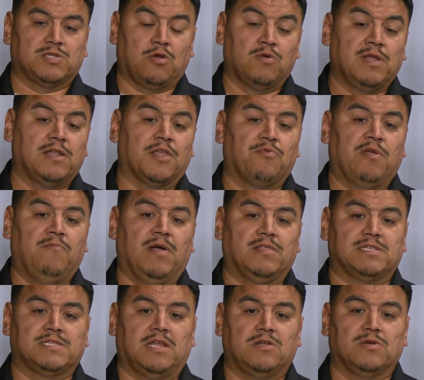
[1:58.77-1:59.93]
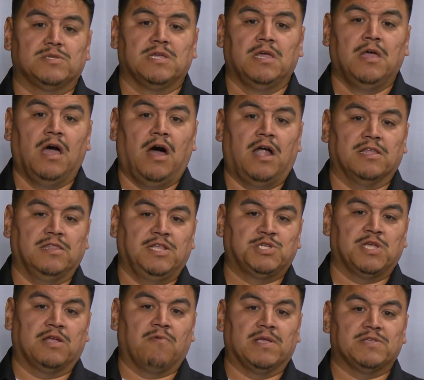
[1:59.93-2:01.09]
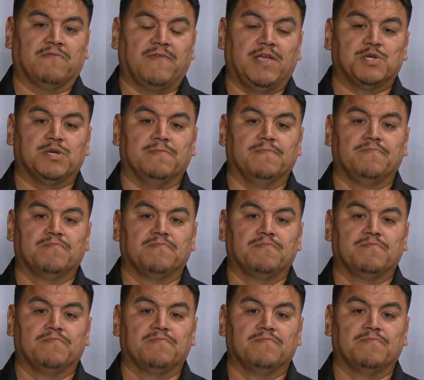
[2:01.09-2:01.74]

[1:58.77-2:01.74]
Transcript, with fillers: turned into three wellness centers on the Leech Lake Reservation.